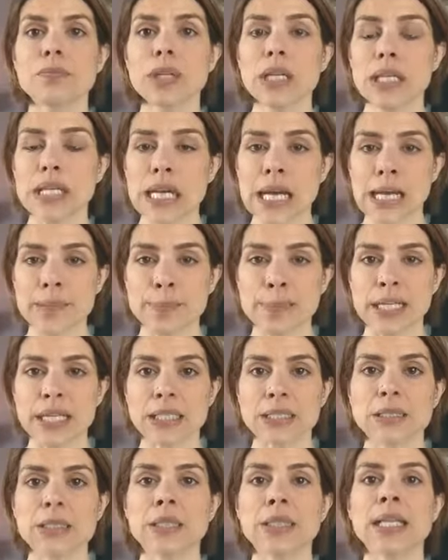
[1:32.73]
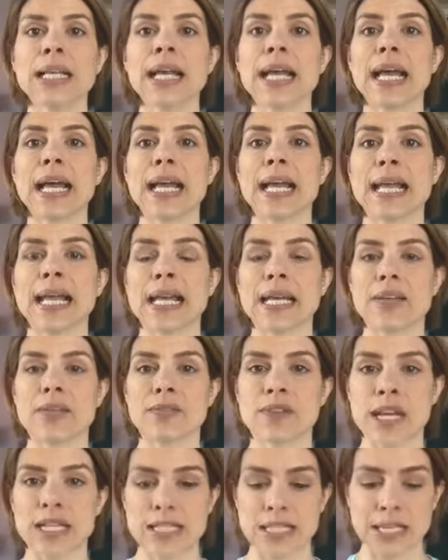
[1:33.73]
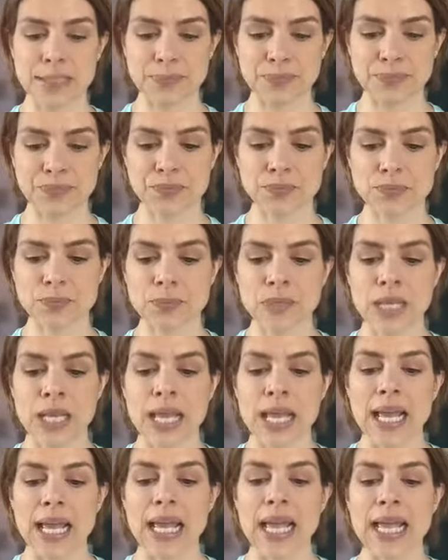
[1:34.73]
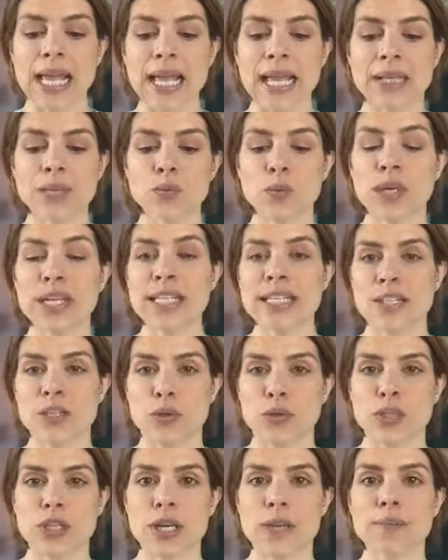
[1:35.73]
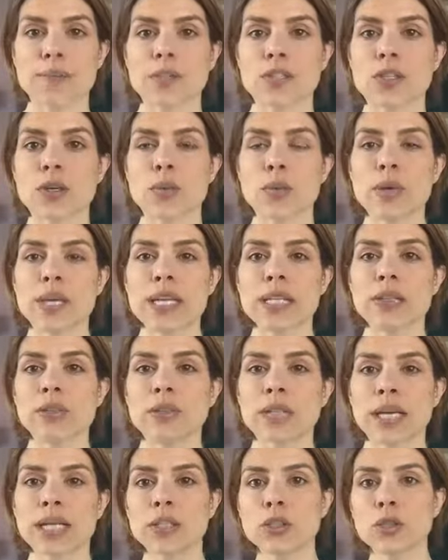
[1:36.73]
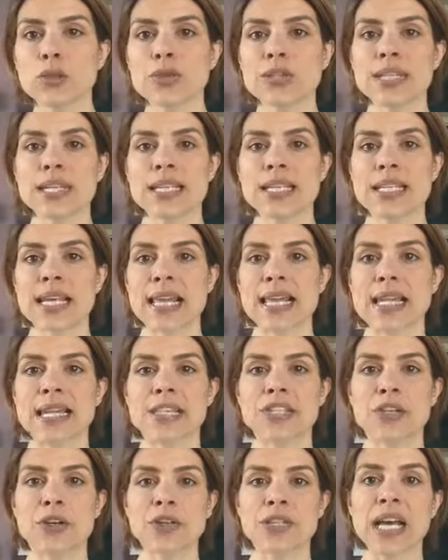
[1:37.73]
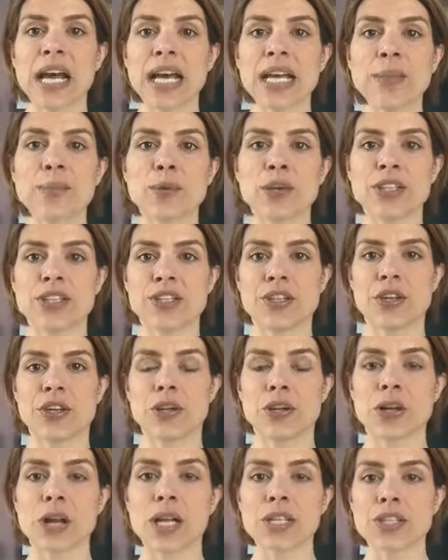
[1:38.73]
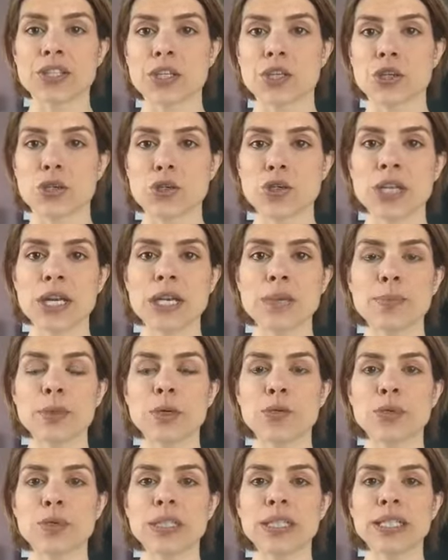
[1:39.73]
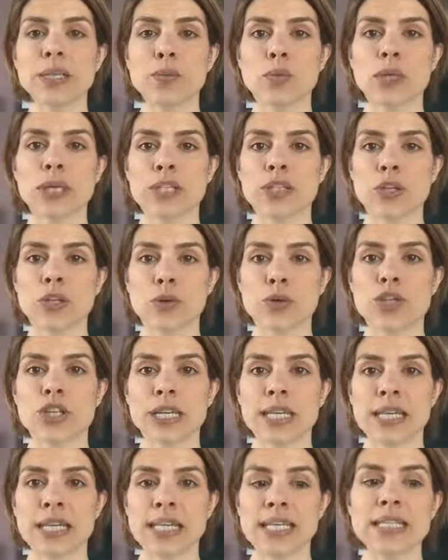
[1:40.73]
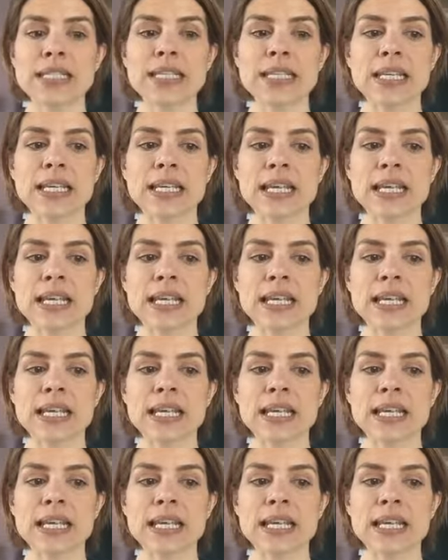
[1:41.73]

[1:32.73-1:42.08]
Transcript: Kapha, and Vata. And what is a dosha? So we kind of loosely say that it's your type or it's your constitution, but really what a dosha is